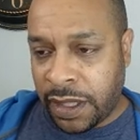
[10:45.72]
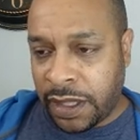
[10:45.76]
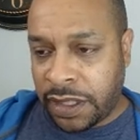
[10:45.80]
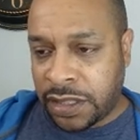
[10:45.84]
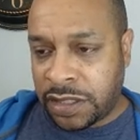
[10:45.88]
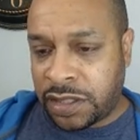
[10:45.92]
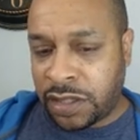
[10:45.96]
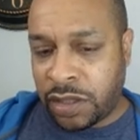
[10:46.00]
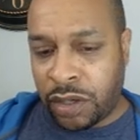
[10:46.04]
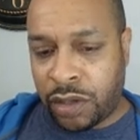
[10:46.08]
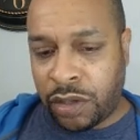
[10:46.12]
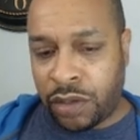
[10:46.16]

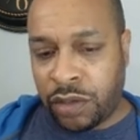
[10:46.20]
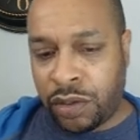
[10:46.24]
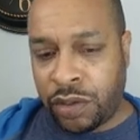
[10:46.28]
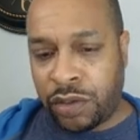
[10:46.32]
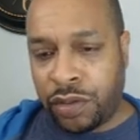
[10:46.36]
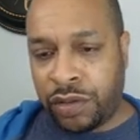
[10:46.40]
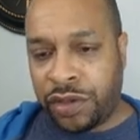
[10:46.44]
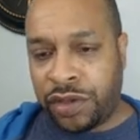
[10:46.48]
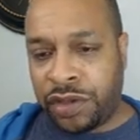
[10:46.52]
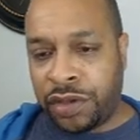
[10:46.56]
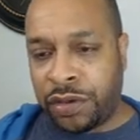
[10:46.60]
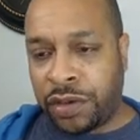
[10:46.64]

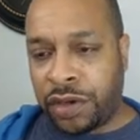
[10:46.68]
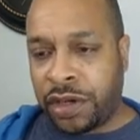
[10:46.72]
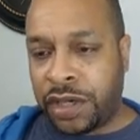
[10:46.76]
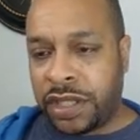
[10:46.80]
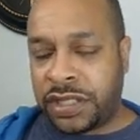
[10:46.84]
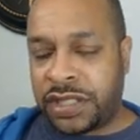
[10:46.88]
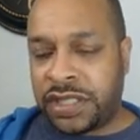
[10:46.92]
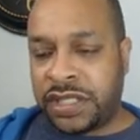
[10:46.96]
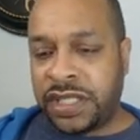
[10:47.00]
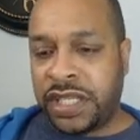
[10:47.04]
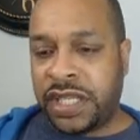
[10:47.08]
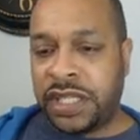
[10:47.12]
So you're going
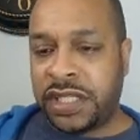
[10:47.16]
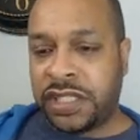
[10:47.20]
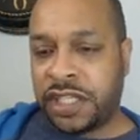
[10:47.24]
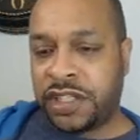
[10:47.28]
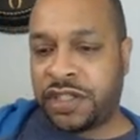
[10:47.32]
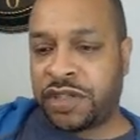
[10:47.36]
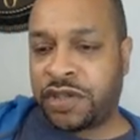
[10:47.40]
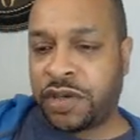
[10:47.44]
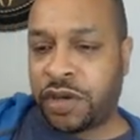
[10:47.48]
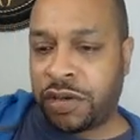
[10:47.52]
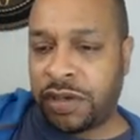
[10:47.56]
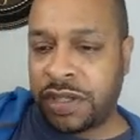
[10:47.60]
to see the
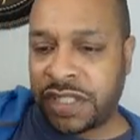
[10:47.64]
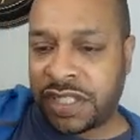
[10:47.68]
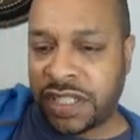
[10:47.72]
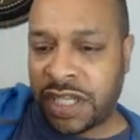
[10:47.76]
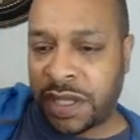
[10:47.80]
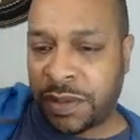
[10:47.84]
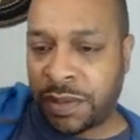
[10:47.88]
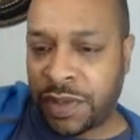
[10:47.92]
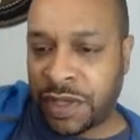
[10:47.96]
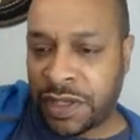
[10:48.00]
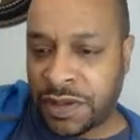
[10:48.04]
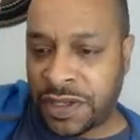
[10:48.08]
drone is
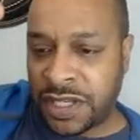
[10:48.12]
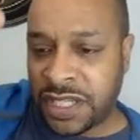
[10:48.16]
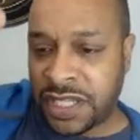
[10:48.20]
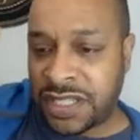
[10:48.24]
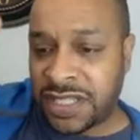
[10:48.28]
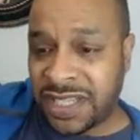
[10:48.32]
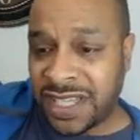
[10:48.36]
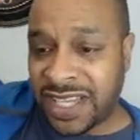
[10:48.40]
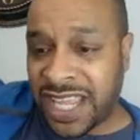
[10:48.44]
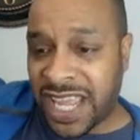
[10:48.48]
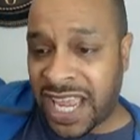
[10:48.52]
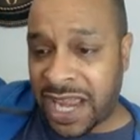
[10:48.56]
up.
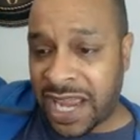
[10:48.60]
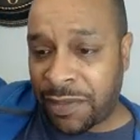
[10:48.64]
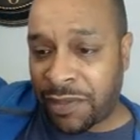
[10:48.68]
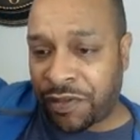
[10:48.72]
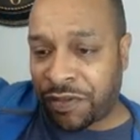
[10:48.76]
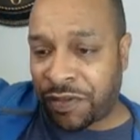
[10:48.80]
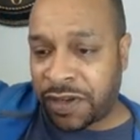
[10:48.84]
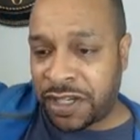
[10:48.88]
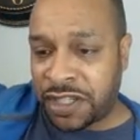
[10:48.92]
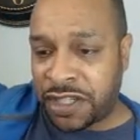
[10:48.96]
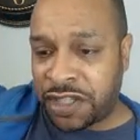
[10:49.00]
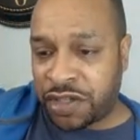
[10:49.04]
This is the camera
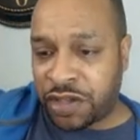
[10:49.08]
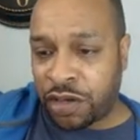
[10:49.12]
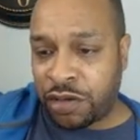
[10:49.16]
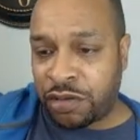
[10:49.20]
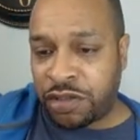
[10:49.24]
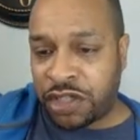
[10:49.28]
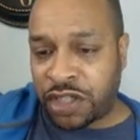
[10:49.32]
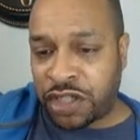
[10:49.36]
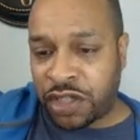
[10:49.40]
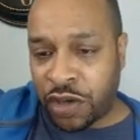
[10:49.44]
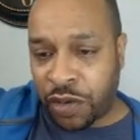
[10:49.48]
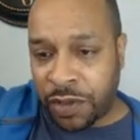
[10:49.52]
from the
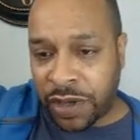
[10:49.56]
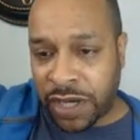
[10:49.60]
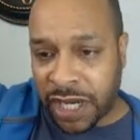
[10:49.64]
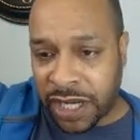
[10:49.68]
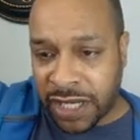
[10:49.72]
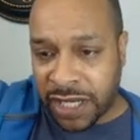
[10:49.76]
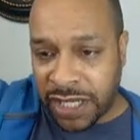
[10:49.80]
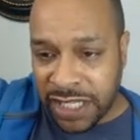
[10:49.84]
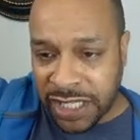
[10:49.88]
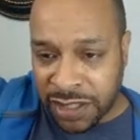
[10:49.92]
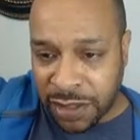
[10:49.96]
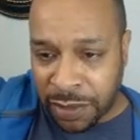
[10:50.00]
drone showing.
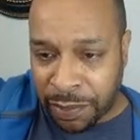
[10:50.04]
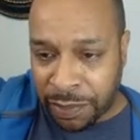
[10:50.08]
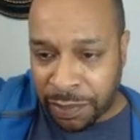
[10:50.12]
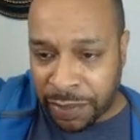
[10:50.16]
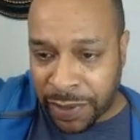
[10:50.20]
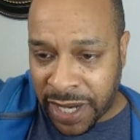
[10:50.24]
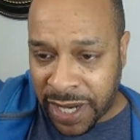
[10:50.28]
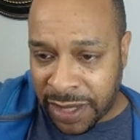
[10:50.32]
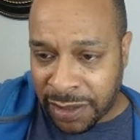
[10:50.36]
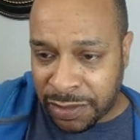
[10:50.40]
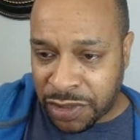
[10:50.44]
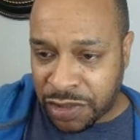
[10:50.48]
Now, these are
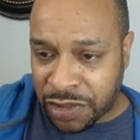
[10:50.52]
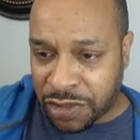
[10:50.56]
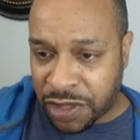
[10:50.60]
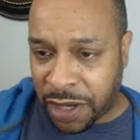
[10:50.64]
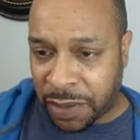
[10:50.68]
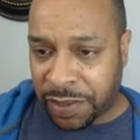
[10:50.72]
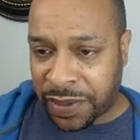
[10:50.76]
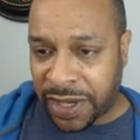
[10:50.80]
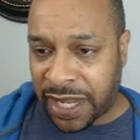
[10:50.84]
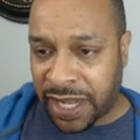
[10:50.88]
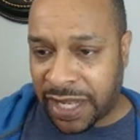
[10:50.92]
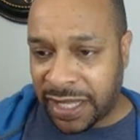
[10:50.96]
bombs
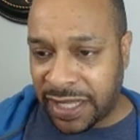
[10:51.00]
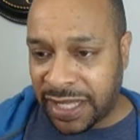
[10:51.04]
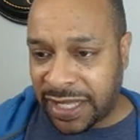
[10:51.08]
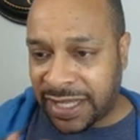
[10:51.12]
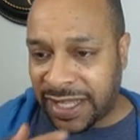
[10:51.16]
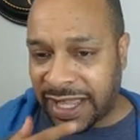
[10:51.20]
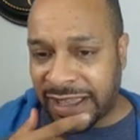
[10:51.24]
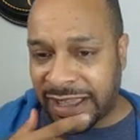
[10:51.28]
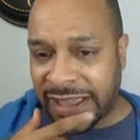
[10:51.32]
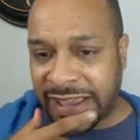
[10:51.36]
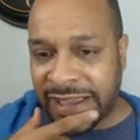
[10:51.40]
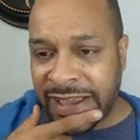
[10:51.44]
dropping that look
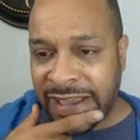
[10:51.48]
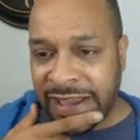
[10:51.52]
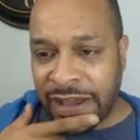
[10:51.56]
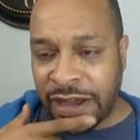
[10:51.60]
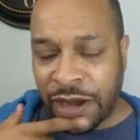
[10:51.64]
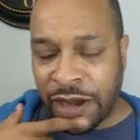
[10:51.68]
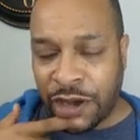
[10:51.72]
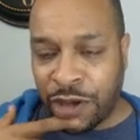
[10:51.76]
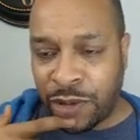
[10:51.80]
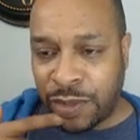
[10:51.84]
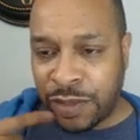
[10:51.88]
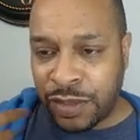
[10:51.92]
like
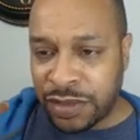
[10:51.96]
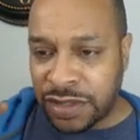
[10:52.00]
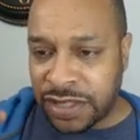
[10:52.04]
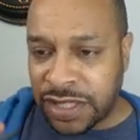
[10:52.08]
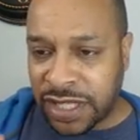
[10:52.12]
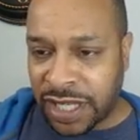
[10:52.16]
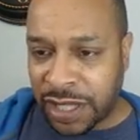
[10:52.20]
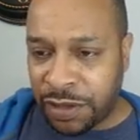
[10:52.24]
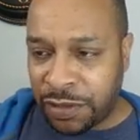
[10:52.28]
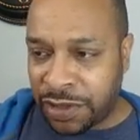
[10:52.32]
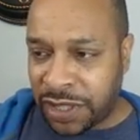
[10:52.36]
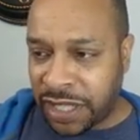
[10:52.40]
almost
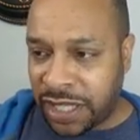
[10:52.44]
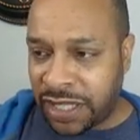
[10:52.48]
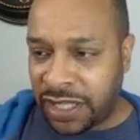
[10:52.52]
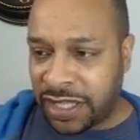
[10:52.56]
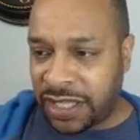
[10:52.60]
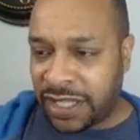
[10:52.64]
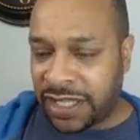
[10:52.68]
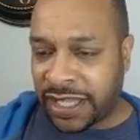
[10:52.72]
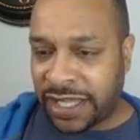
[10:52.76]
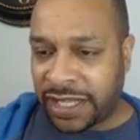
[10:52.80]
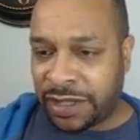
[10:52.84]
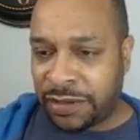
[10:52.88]
like what they
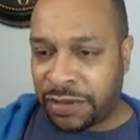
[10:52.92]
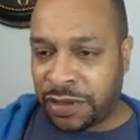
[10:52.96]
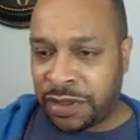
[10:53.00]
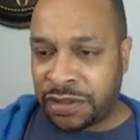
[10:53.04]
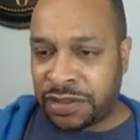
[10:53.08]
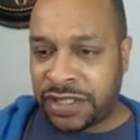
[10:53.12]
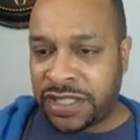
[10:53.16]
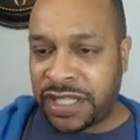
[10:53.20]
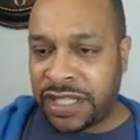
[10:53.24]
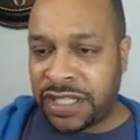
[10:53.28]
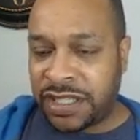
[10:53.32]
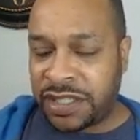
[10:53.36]
look like. What are
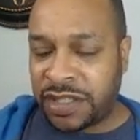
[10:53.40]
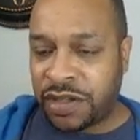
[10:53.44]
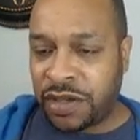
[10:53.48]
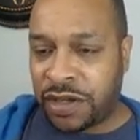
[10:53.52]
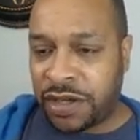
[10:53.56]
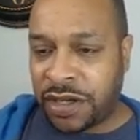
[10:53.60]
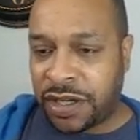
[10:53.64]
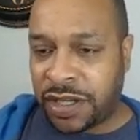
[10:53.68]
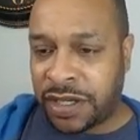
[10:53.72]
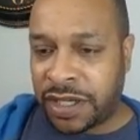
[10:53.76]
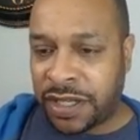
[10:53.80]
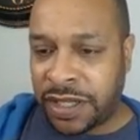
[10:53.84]
those things
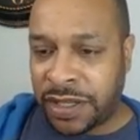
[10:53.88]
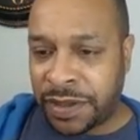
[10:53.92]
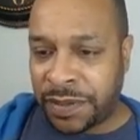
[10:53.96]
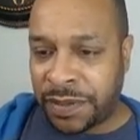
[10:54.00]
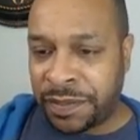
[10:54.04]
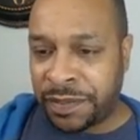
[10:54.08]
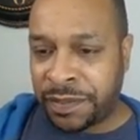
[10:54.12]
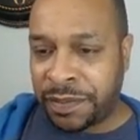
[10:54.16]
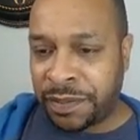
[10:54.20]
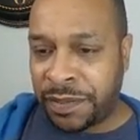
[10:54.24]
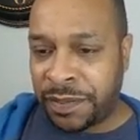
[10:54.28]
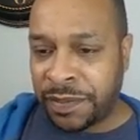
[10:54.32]
called?
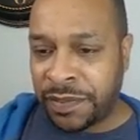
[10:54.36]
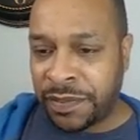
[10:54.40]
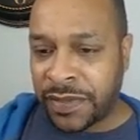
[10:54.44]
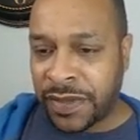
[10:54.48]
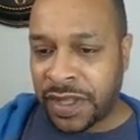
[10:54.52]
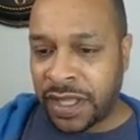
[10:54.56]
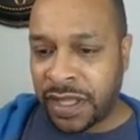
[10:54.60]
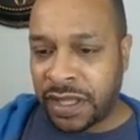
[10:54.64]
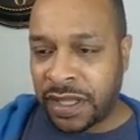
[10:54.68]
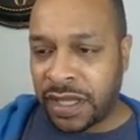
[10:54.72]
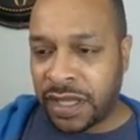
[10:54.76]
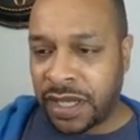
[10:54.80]
Um,
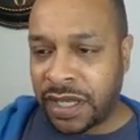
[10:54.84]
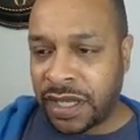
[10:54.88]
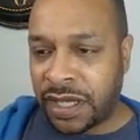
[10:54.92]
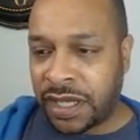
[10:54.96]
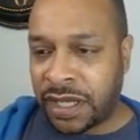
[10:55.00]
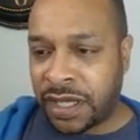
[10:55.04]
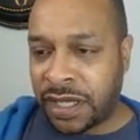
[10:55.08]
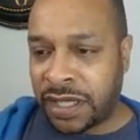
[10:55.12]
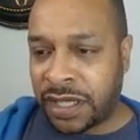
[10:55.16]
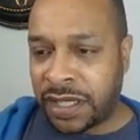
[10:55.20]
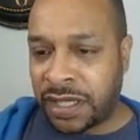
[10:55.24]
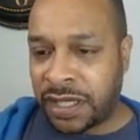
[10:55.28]

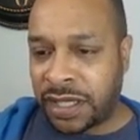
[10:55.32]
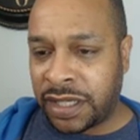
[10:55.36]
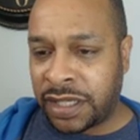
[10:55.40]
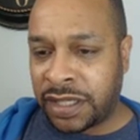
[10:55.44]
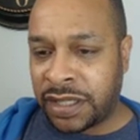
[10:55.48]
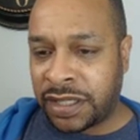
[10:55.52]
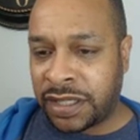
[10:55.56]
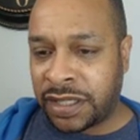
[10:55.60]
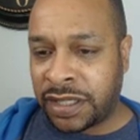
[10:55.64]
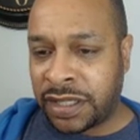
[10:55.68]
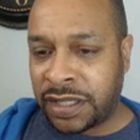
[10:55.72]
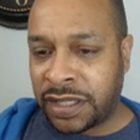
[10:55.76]

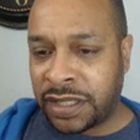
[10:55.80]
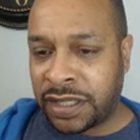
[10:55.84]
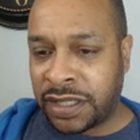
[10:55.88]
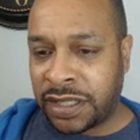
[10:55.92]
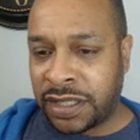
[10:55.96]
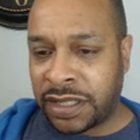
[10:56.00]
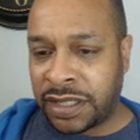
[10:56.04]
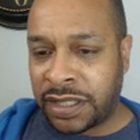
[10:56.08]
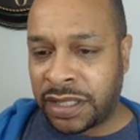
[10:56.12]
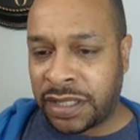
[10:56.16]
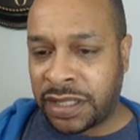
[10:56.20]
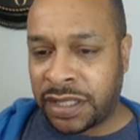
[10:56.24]

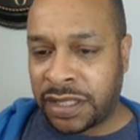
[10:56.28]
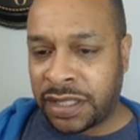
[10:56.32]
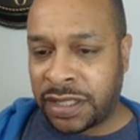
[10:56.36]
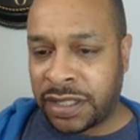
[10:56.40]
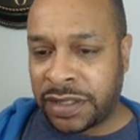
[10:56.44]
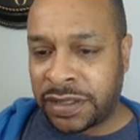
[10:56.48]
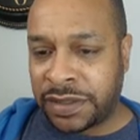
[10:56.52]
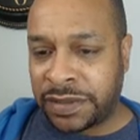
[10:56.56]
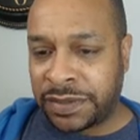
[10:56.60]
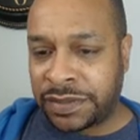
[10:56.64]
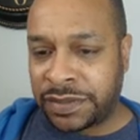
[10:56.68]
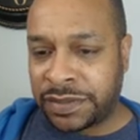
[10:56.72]
uh,
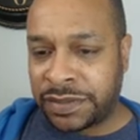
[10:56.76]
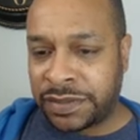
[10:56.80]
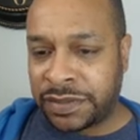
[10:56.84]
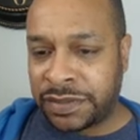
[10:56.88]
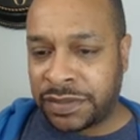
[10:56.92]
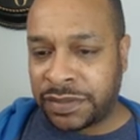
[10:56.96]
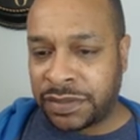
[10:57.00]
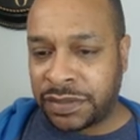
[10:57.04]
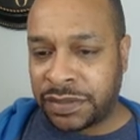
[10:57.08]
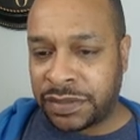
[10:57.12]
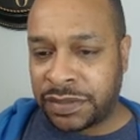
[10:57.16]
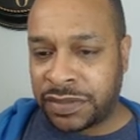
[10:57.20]

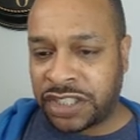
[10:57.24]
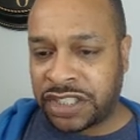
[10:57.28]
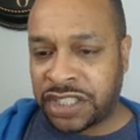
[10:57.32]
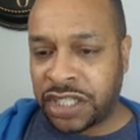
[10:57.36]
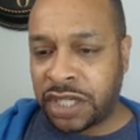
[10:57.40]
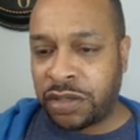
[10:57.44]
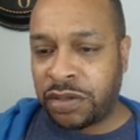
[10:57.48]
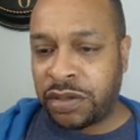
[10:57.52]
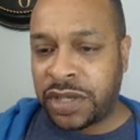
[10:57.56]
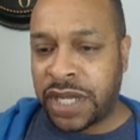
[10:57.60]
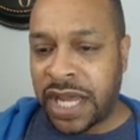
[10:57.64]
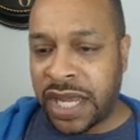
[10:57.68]
um.
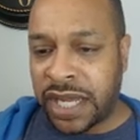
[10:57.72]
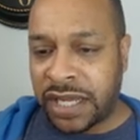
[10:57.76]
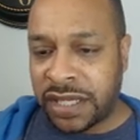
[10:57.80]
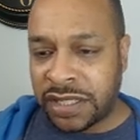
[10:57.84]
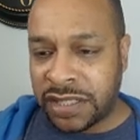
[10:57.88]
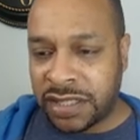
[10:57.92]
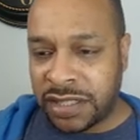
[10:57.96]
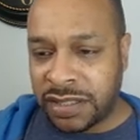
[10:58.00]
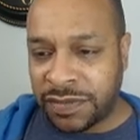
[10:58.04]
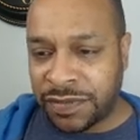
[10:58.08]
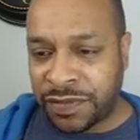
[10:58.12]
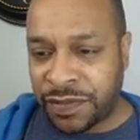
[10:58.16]

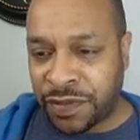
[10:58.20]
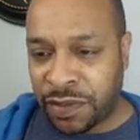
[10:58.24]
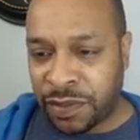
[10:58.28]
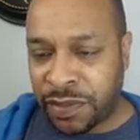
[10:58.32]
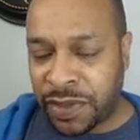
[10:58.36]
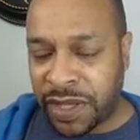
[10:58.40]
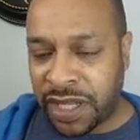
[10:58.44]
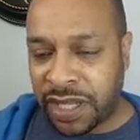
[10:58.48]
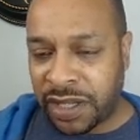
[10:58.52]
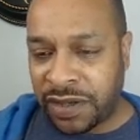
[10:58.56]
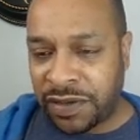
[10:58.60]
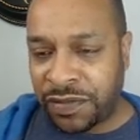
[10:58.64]
Shuttlecocks from
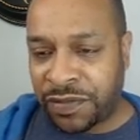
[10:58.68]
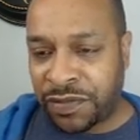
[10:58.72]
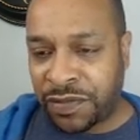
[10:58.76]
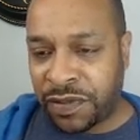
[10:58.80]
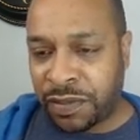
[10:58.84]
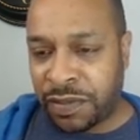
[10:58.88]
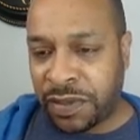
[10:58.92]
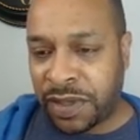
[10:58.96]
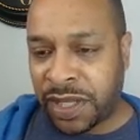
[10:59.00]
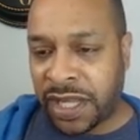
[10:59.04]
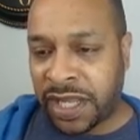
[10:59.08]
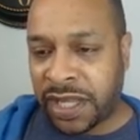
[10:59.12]
a
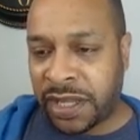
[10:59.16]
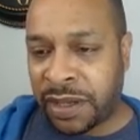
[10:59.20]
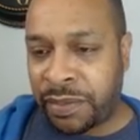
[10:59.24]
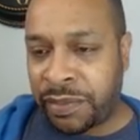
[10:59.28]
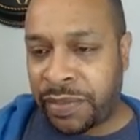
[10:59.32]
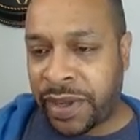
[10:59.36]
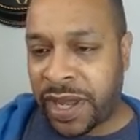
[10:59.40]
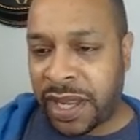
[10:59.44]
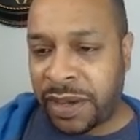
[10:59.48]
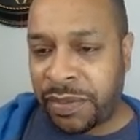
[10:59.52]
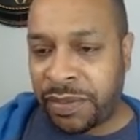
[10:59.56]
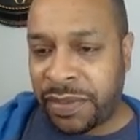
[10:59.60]
from like a
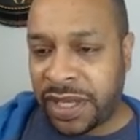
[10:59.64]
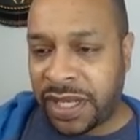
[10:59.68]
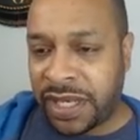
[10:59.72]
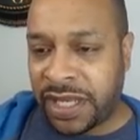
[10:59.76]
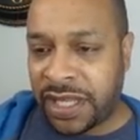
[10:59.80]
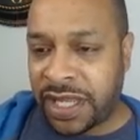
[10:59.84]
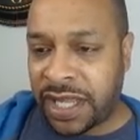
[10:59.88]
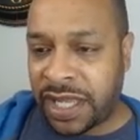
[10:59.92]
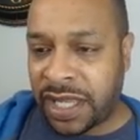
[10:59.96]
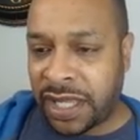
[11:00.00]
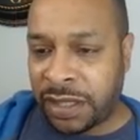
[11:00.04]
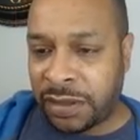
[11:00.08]

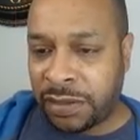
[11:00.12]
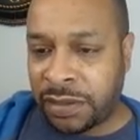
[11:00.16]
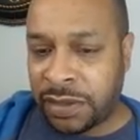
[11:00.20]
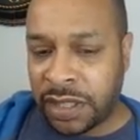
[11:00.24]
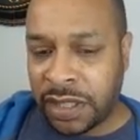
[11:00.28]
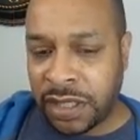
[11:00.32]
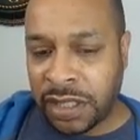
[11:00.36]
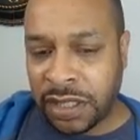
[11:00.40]
badminton game.